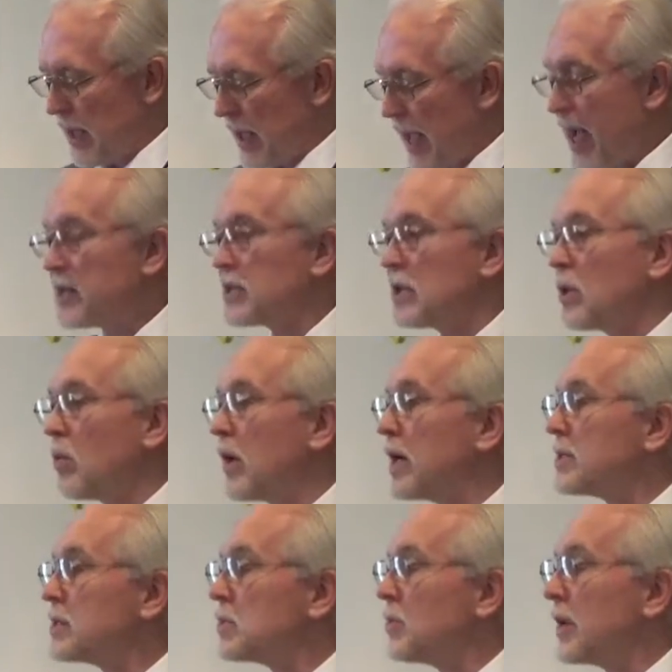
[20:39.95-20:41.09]
as it
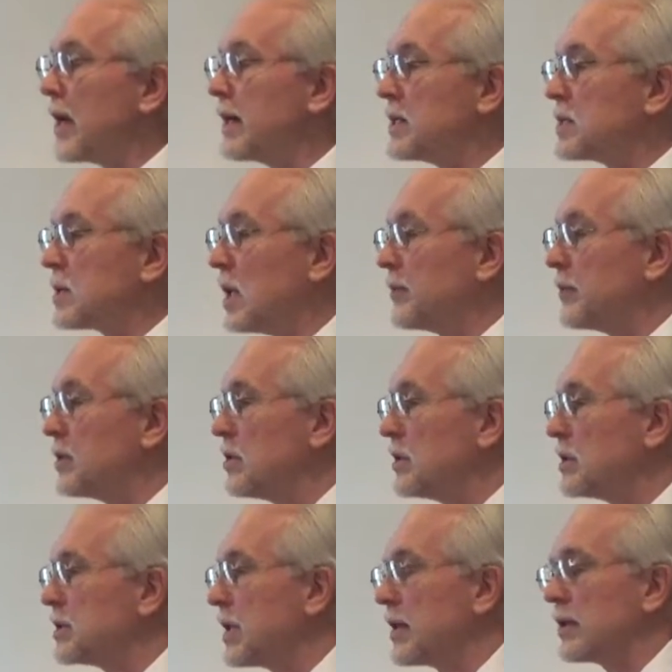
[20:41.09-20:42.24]
was when I discovered
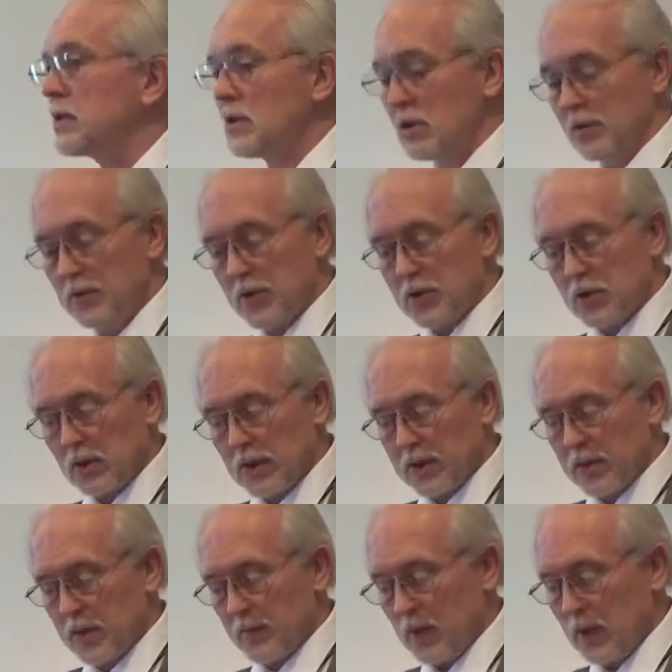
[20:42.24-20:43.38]
Unitarian
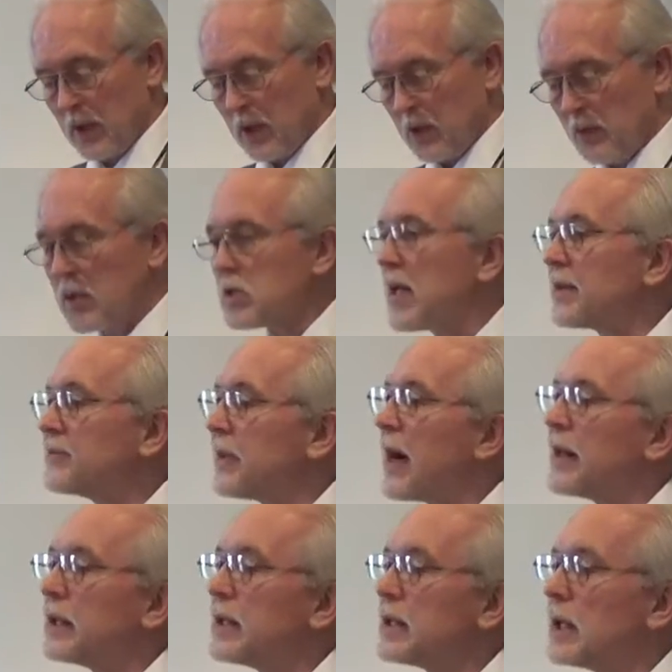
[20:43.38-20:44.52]
Universalism, was like
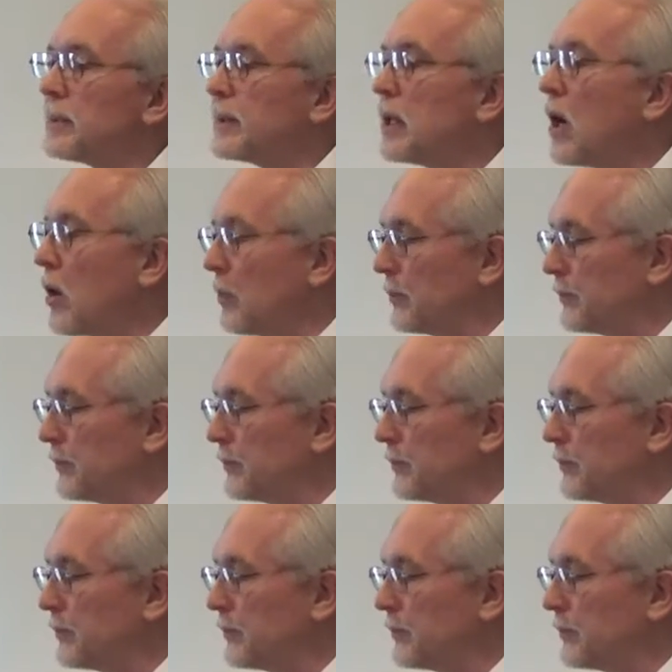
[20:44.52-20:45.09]
finally coming home.